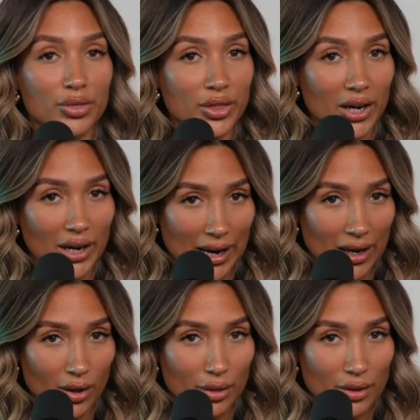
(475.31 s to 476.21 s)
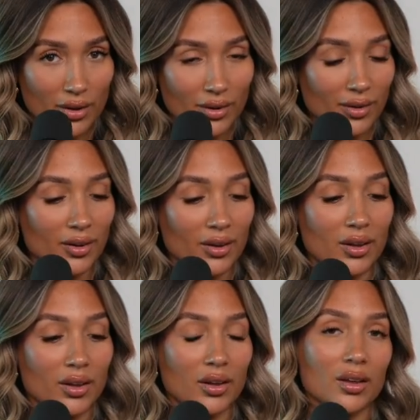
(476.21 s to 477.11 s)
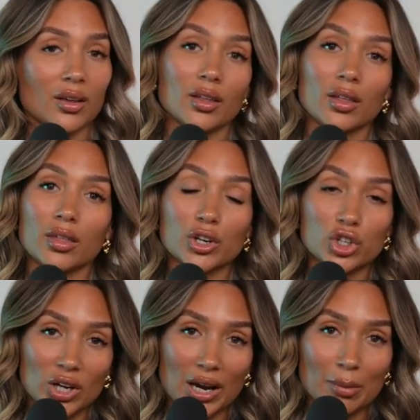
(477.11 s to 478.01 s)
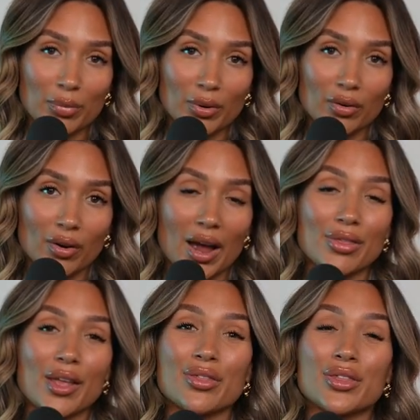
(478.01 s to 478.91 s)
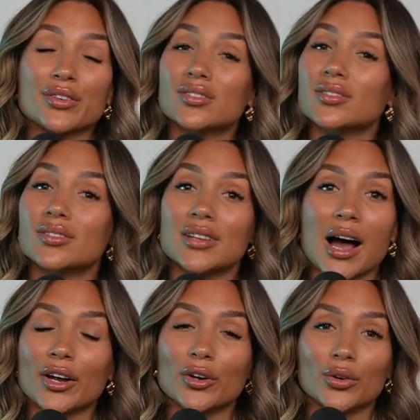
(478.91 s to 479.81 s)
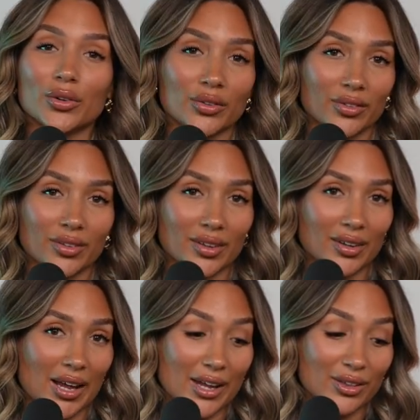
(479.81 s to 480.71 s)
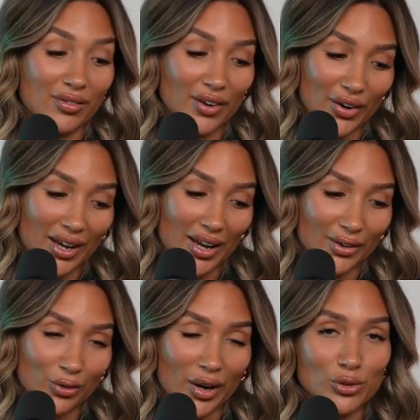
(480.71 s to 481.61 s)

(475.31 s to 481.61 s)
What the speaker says: the length, the shape, and then the style at the very end, right?